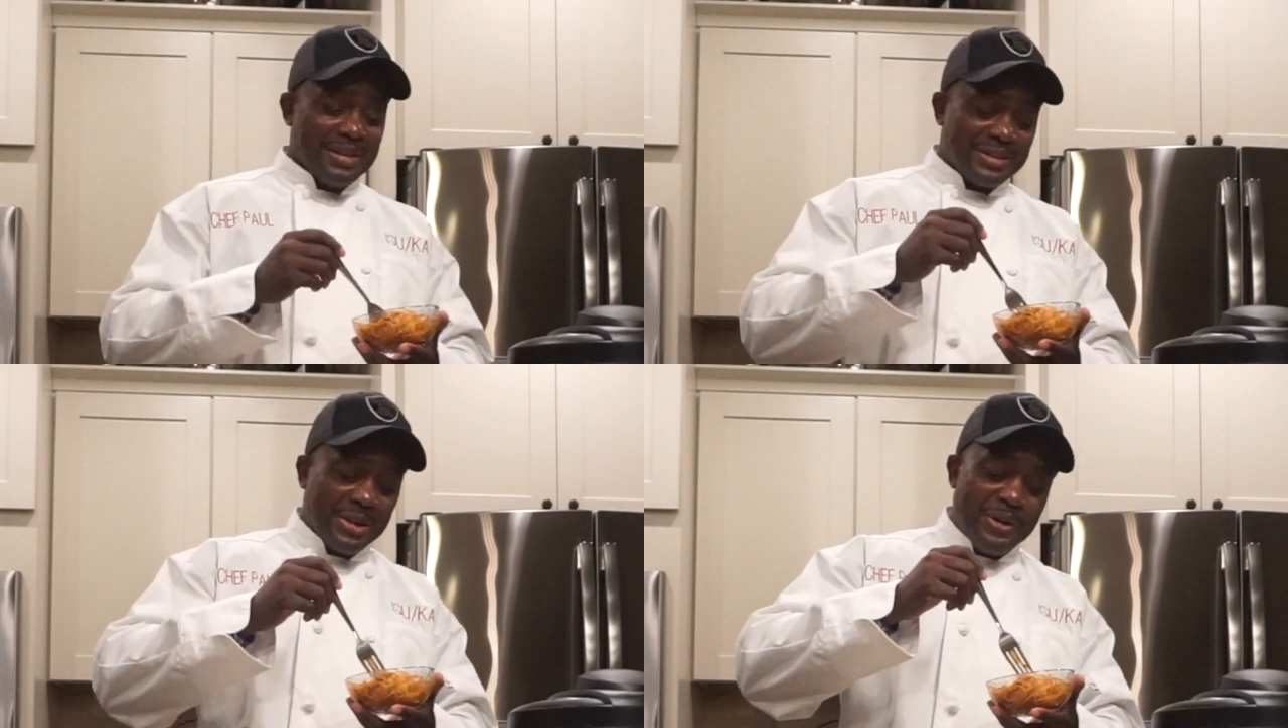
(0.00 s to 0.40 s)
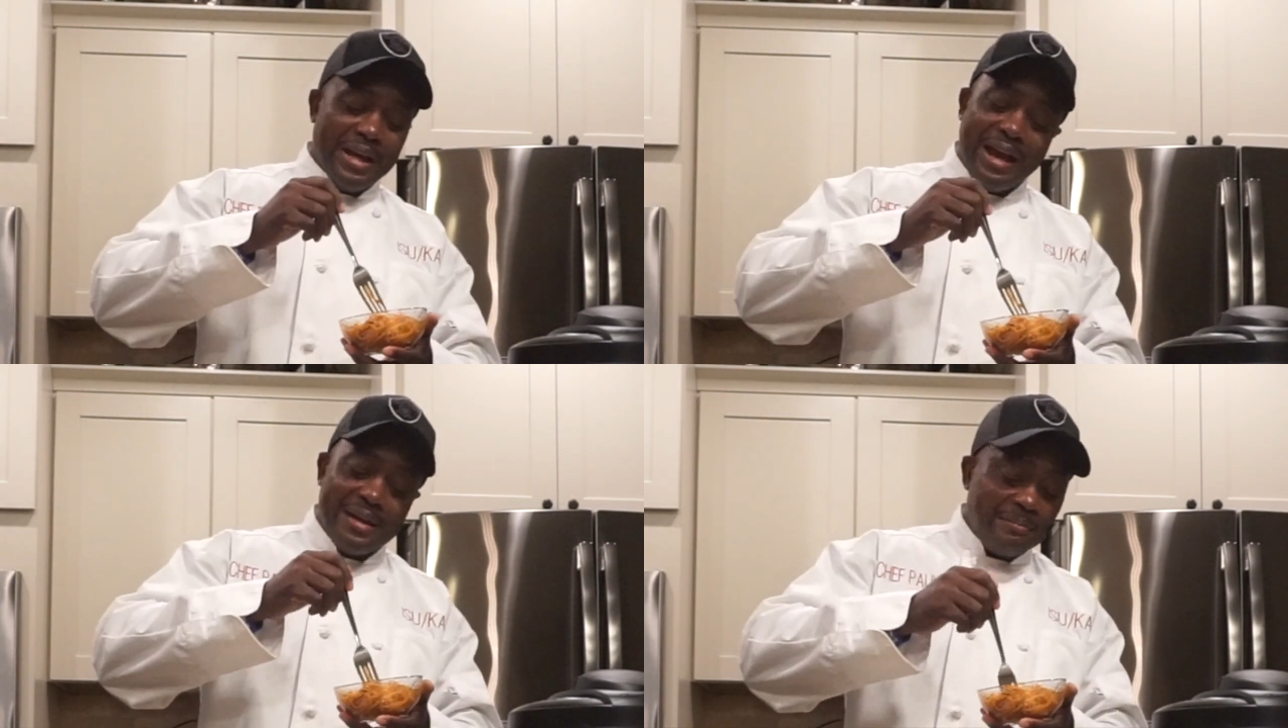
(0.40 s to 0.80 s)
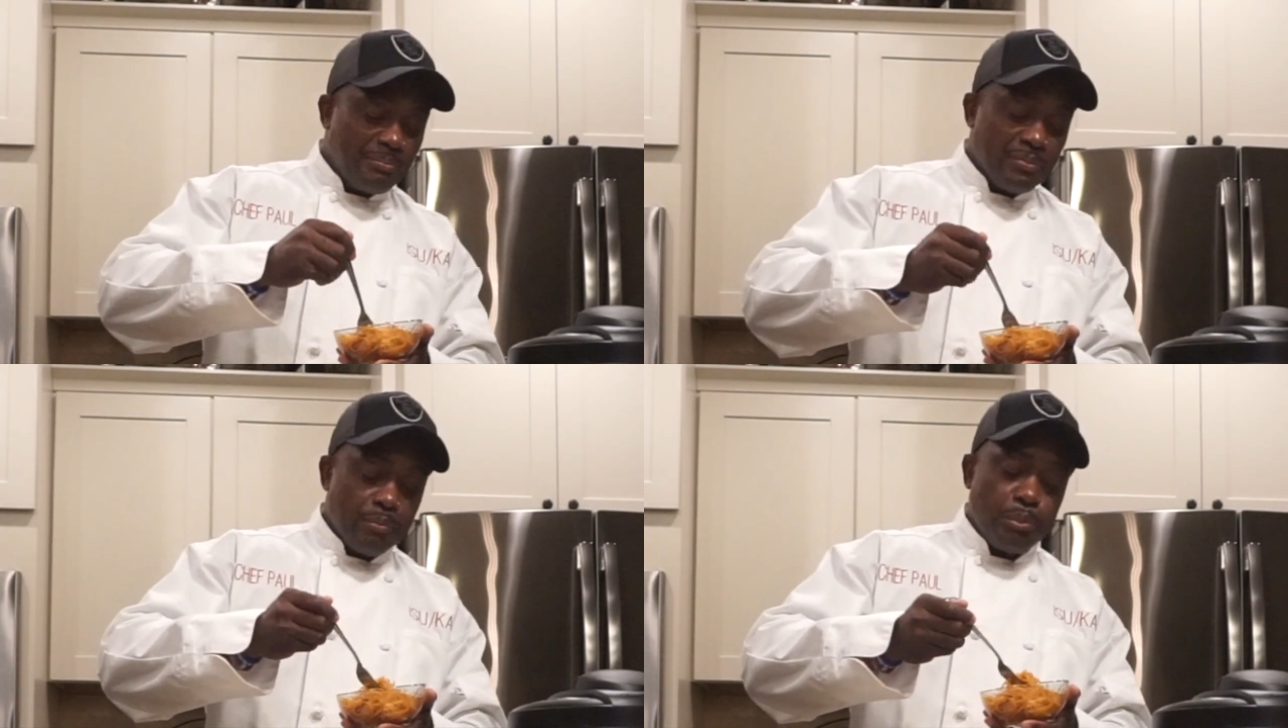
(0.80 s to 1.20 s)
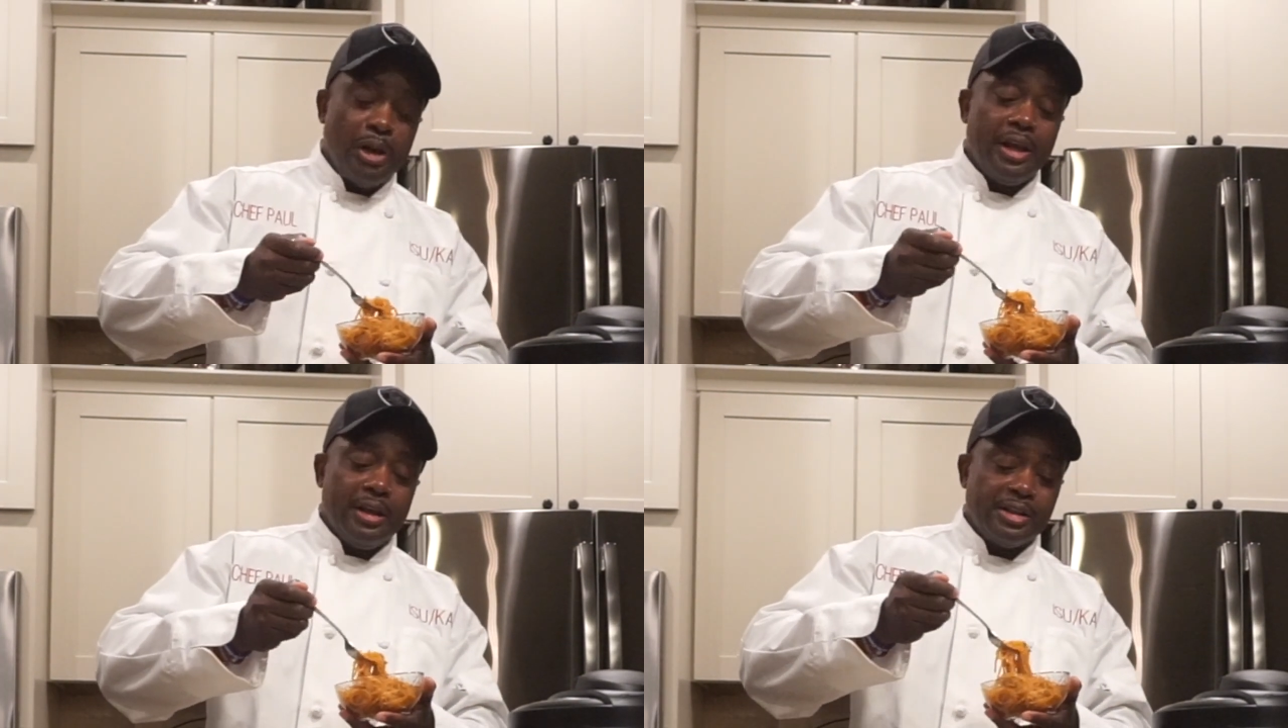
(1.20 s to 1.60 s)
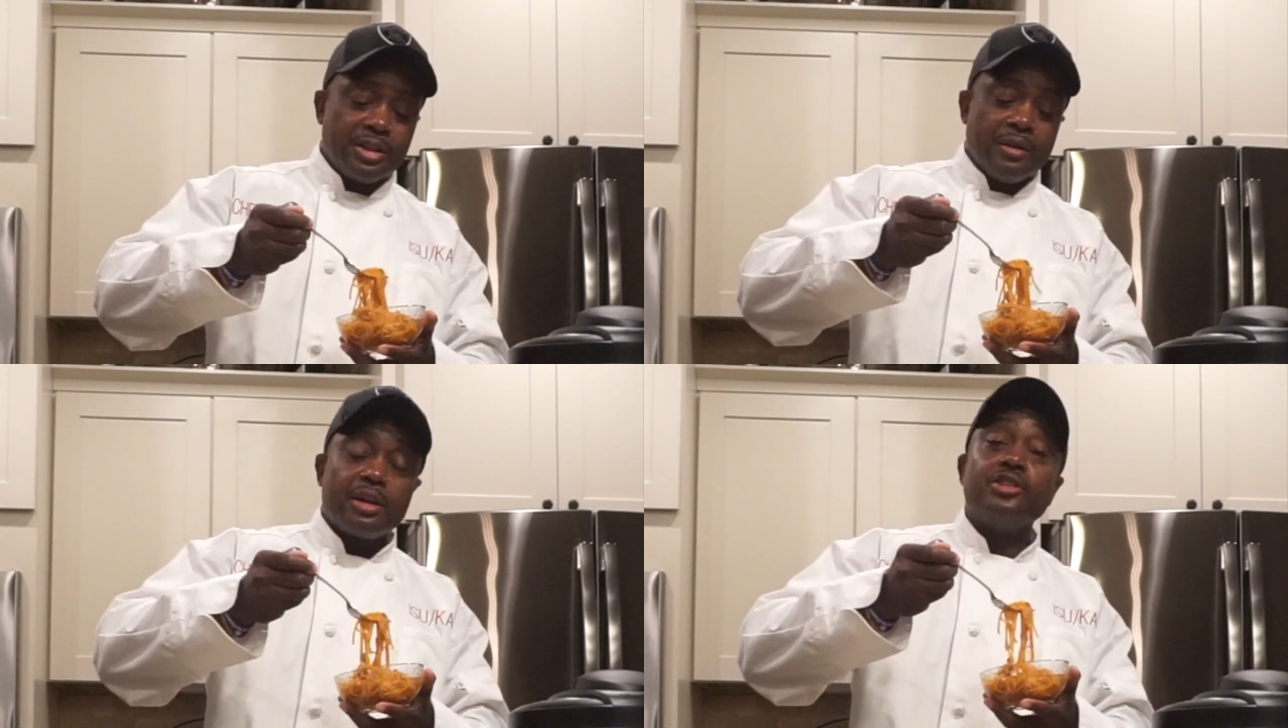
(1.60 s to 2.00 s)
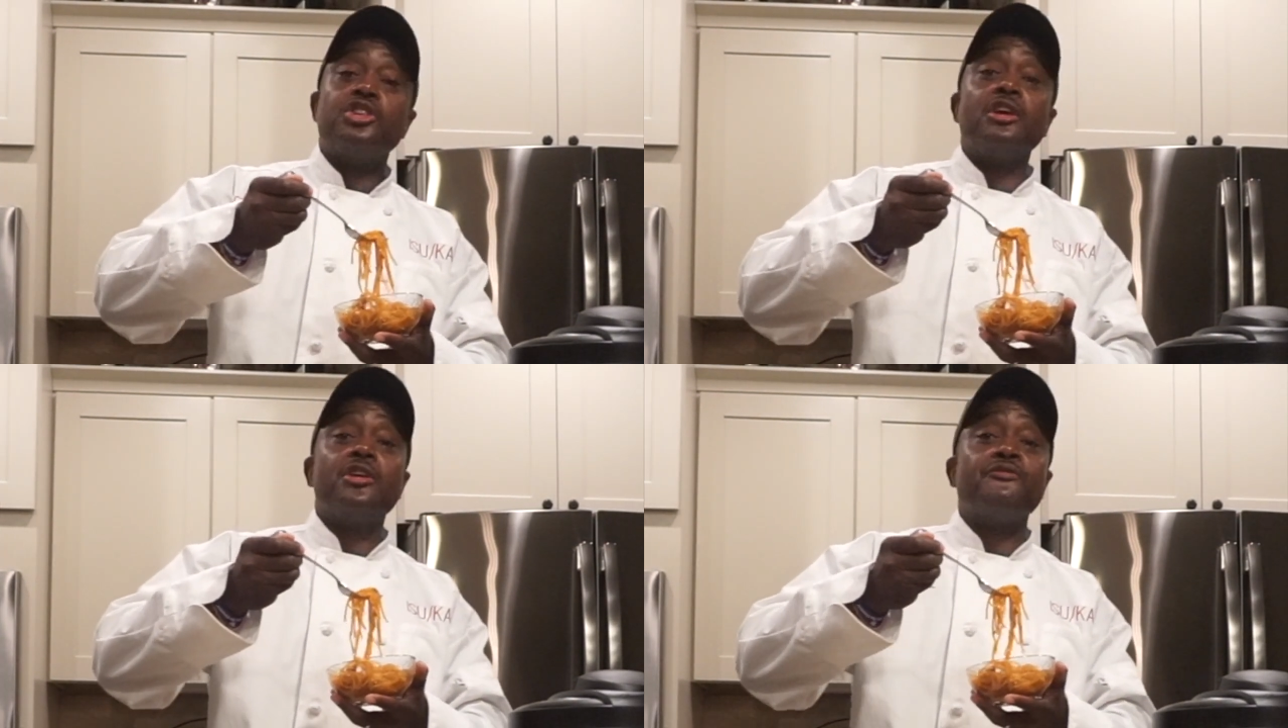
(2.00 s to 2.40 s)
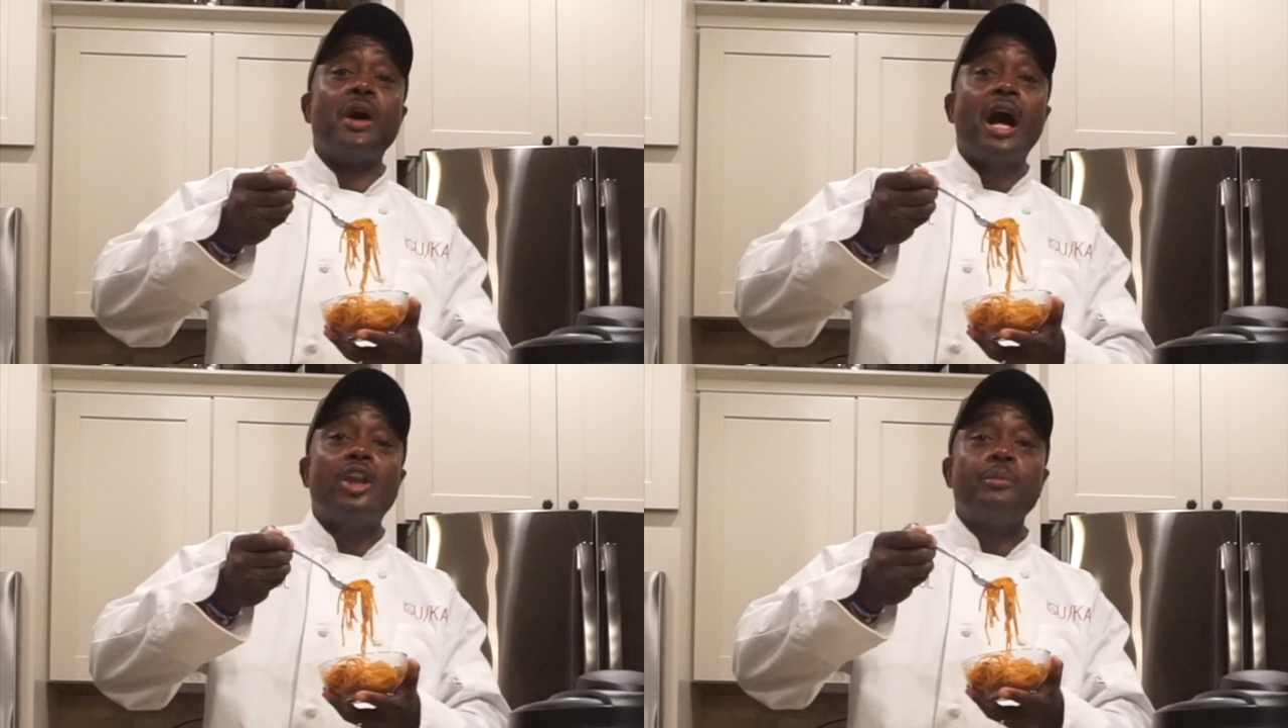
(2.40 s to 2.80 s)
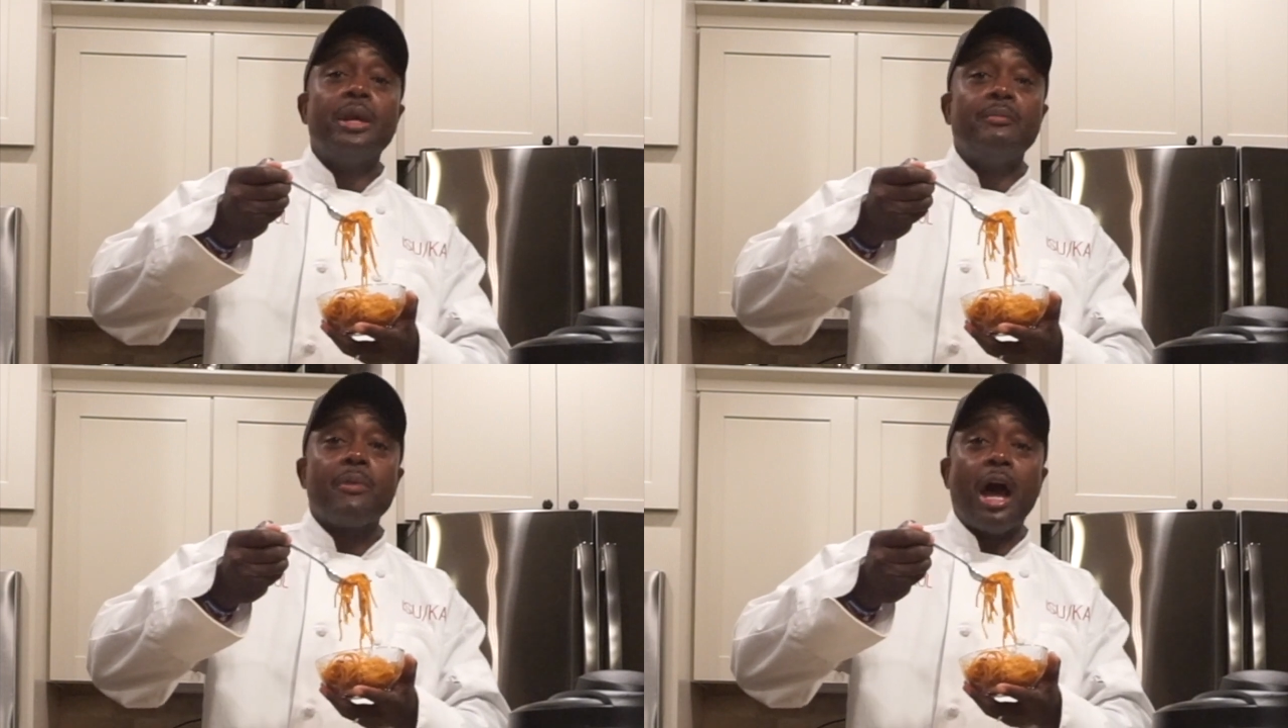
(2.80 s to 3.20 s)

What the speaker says: So, hey, please continue to follow me.